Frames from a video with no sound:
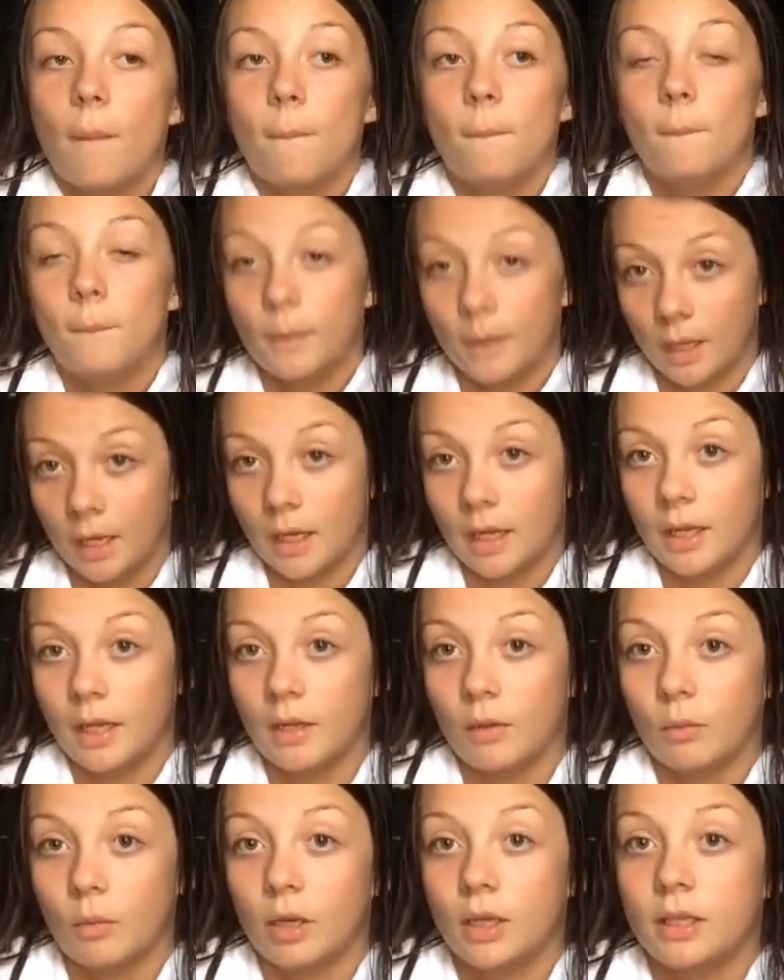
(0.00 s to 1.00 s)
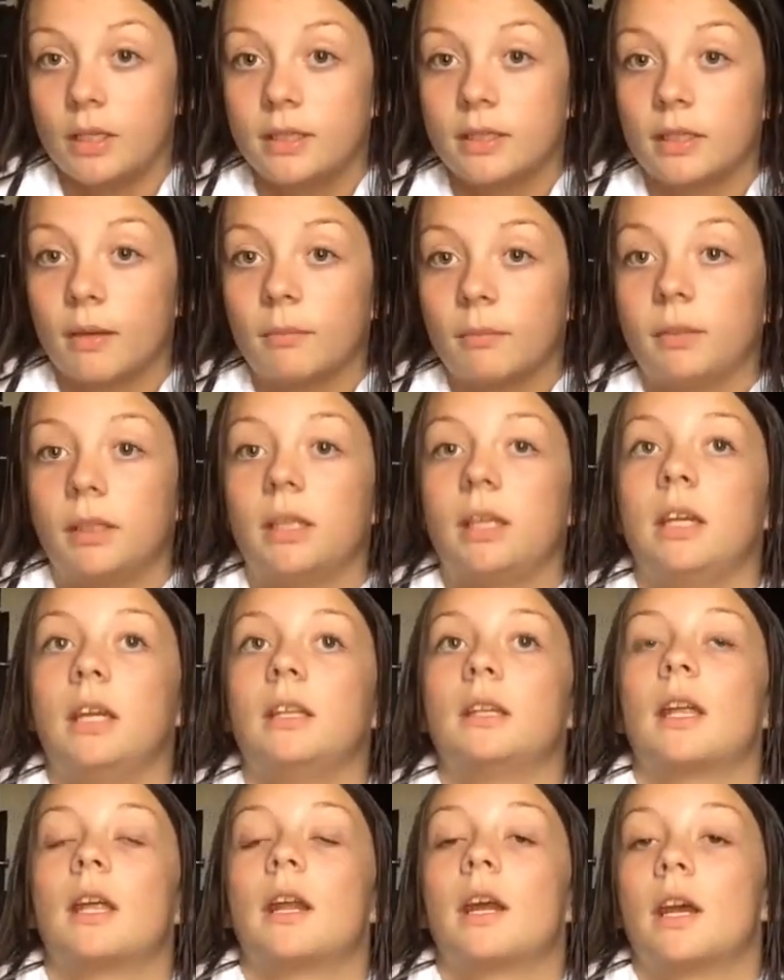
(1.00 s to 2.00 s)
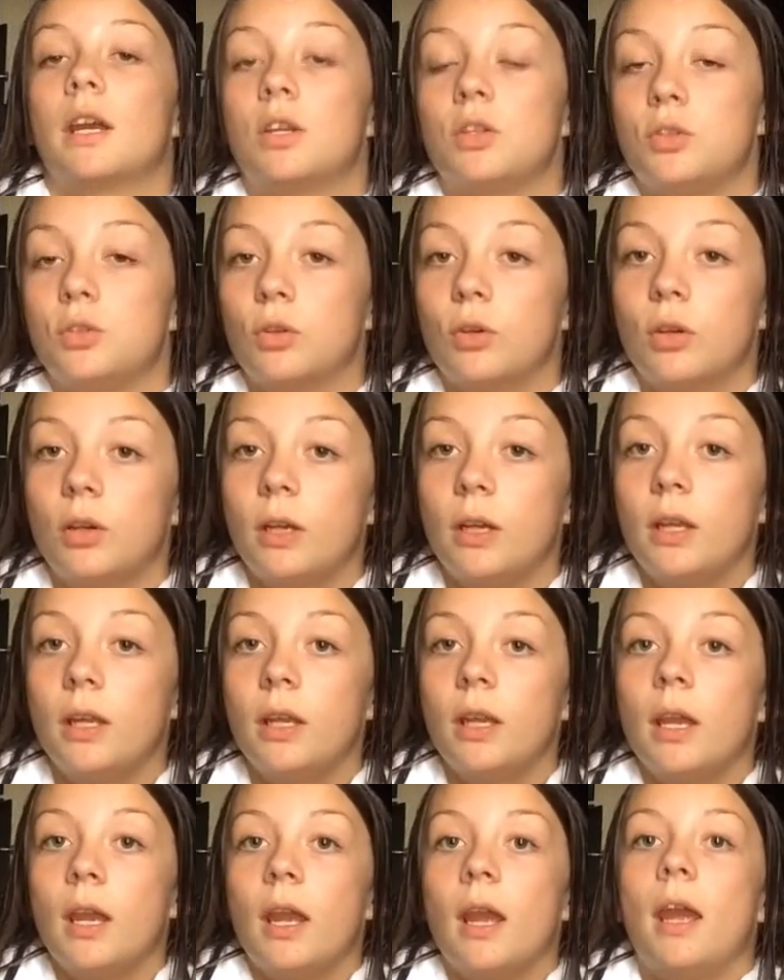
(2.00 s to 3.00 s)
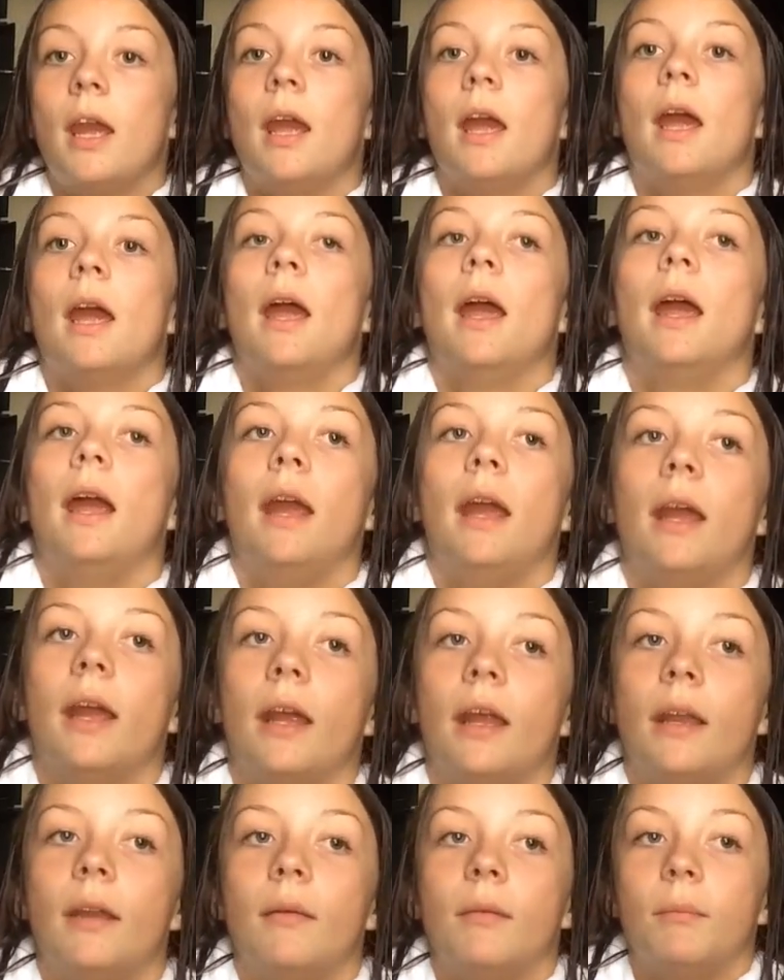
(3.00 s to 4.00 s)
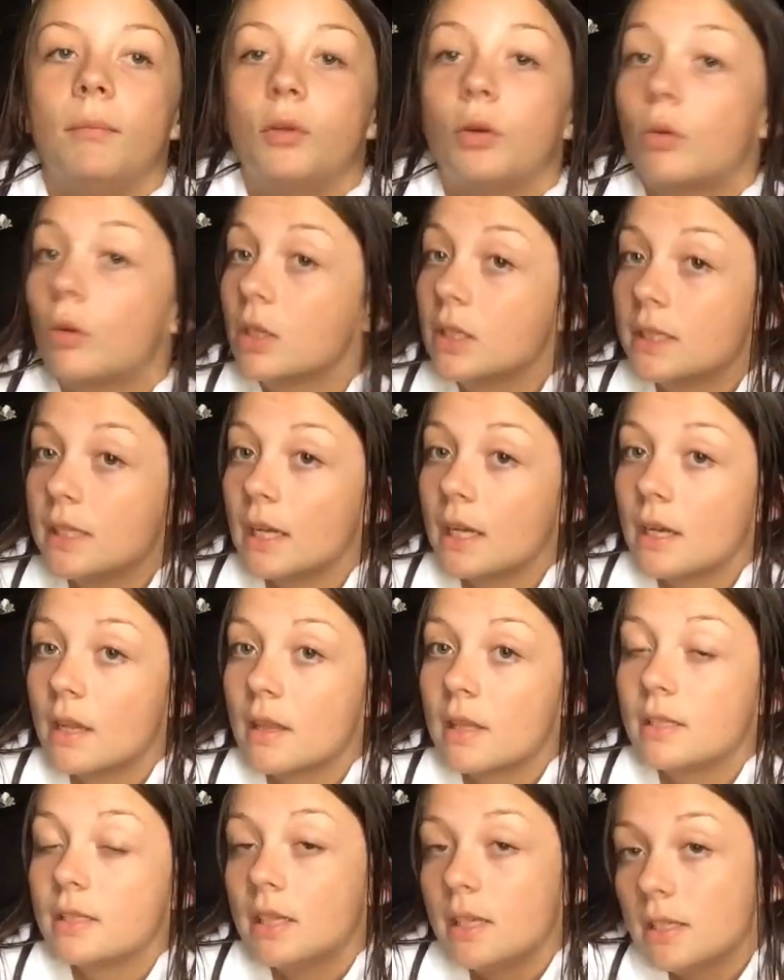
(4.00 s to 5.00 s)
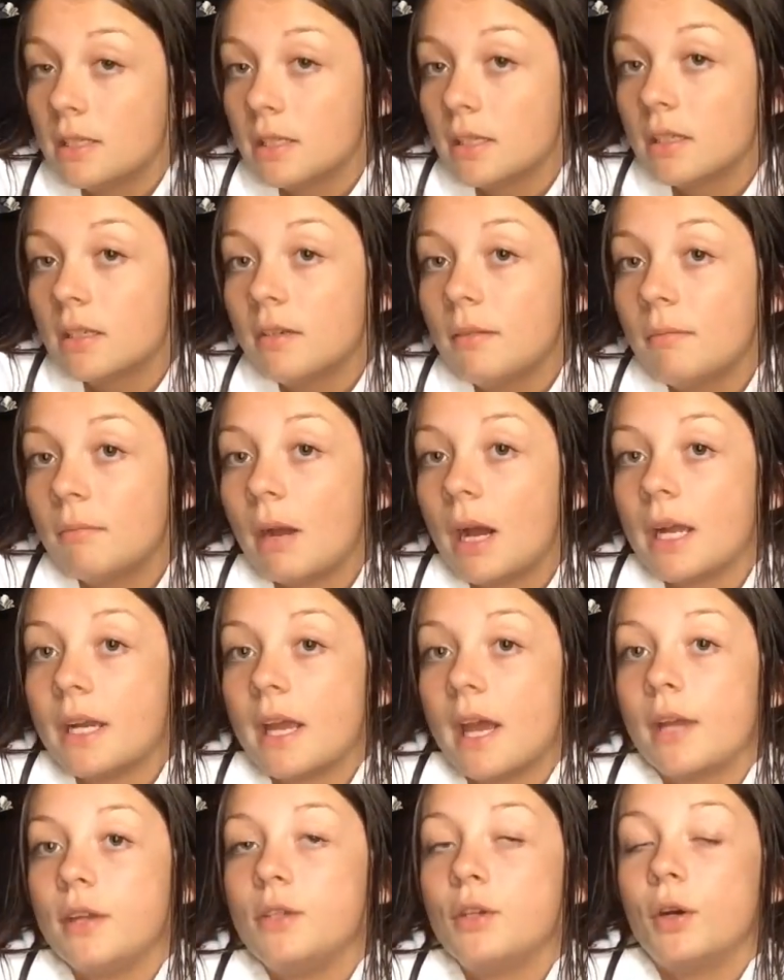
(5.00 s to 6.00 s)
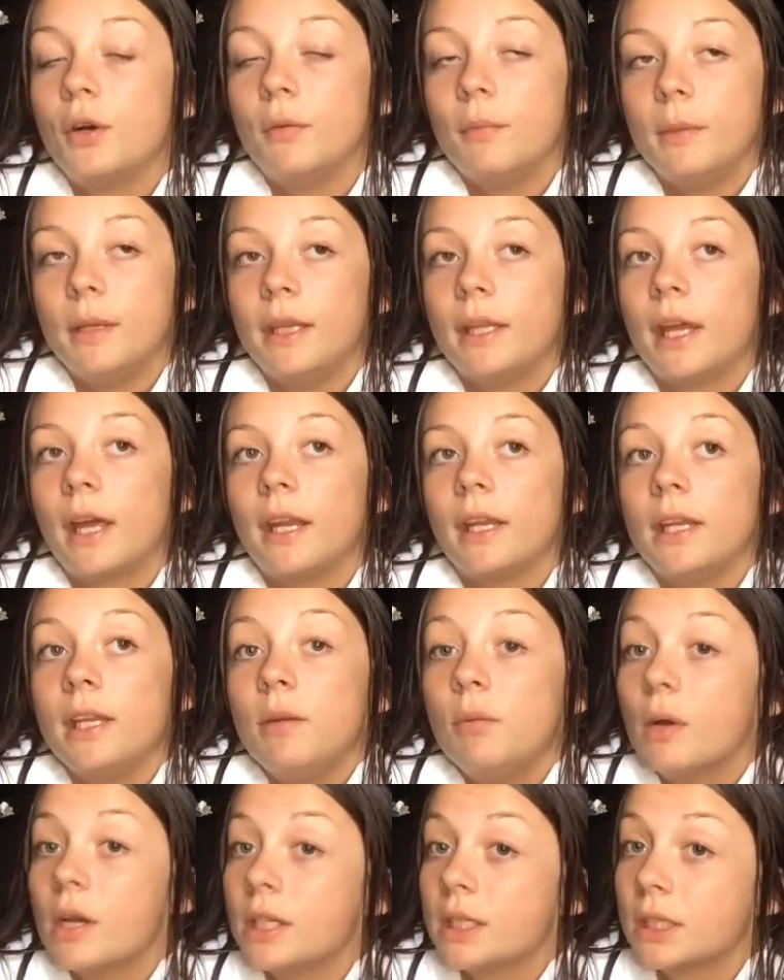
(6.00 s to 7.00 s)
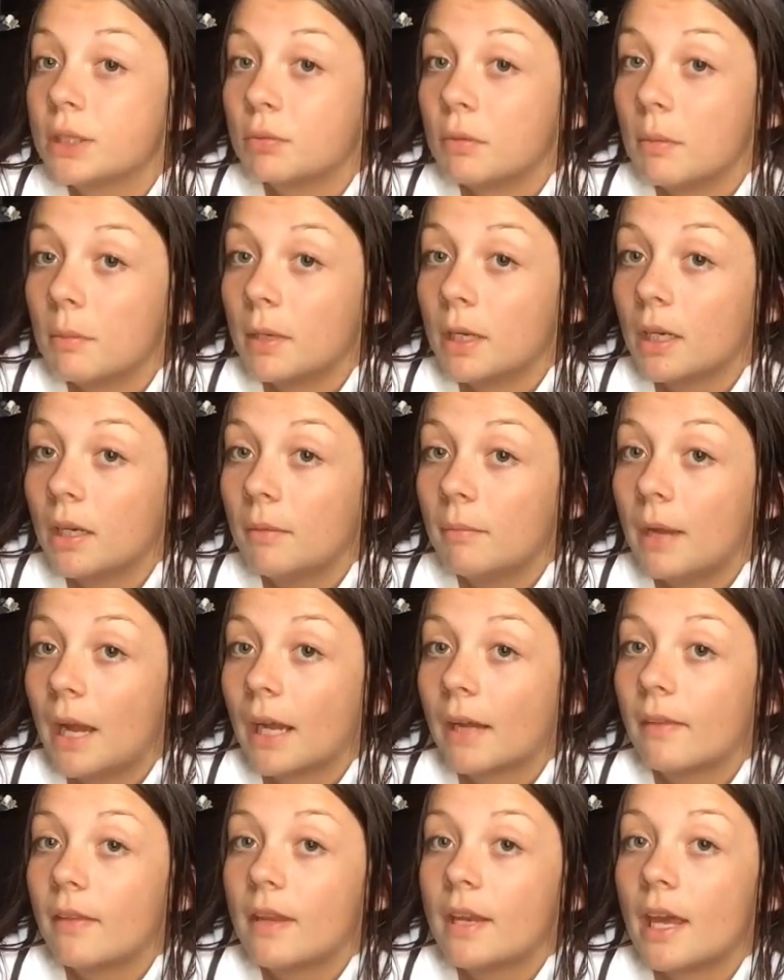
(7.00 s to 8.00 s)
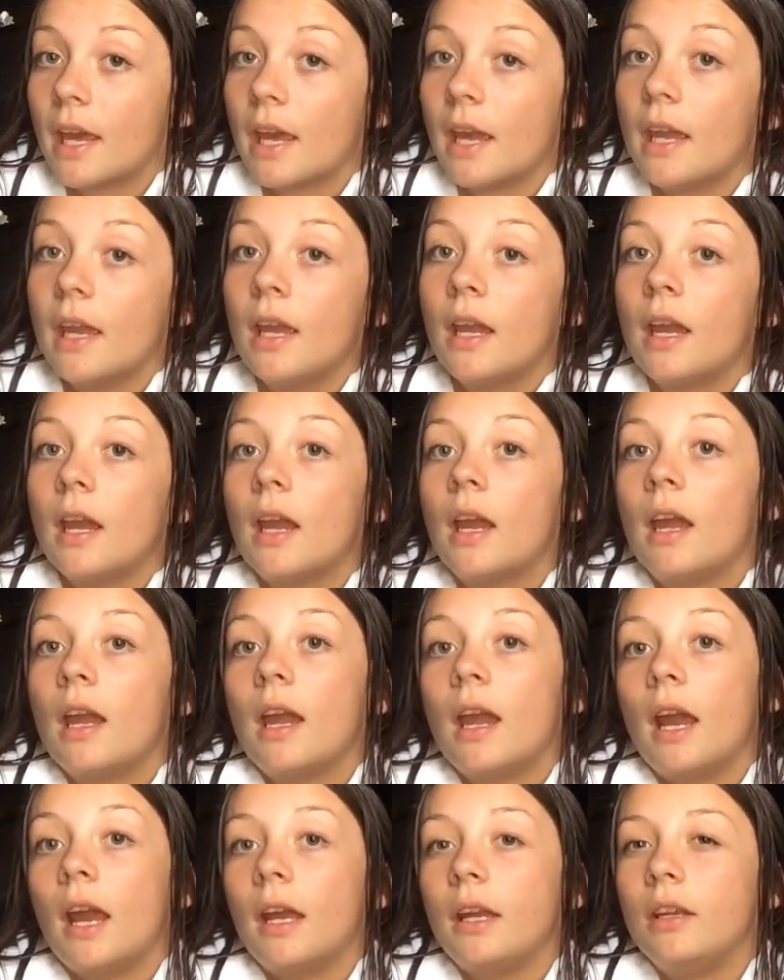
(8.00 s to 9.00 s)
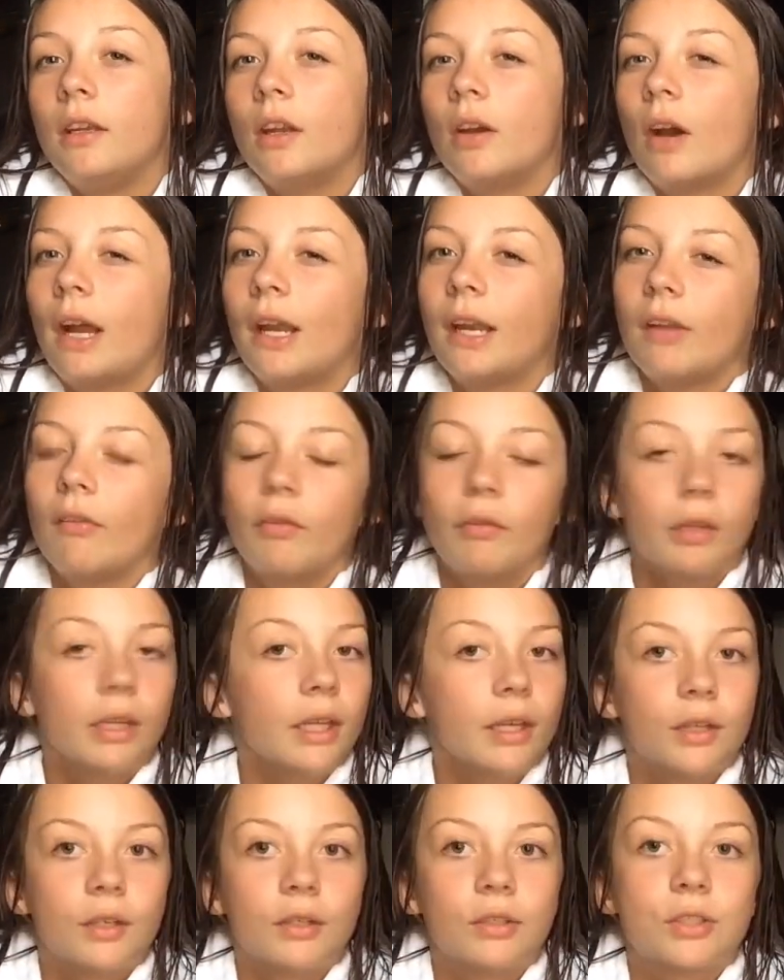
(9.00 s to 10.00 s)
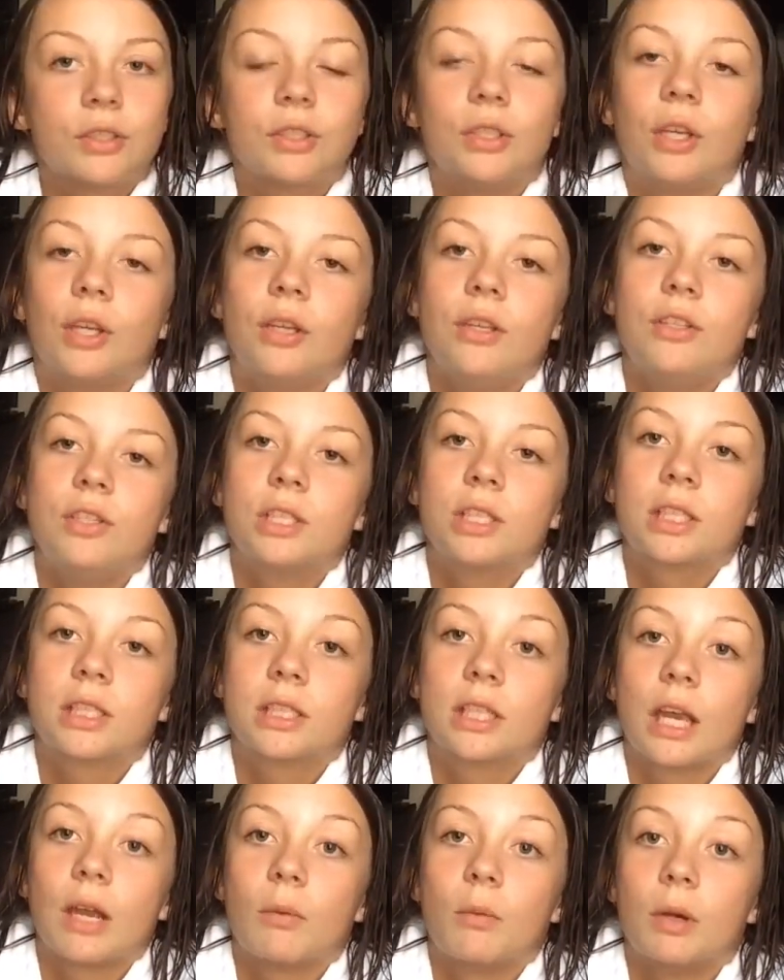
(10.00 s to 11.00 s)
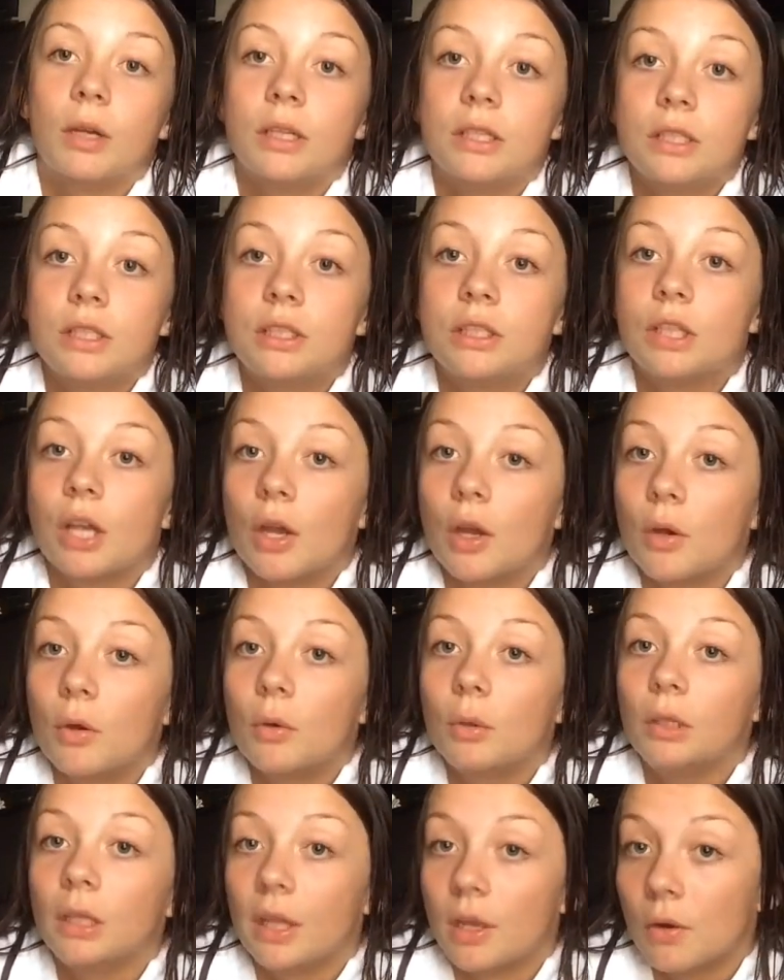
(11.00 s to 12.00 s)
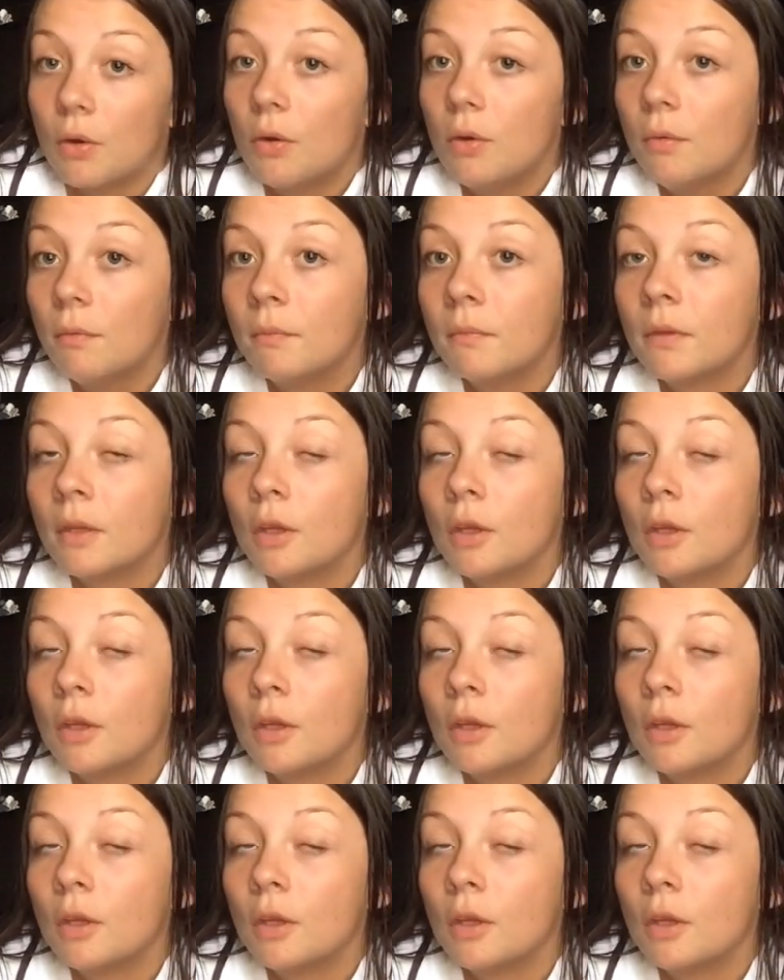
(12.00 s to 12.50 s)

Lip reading: but it was something that I enjoyed. And towards the end of the season, my dad told me that he was a swimmer back in the day. And you know, I never really understood just because I was so little.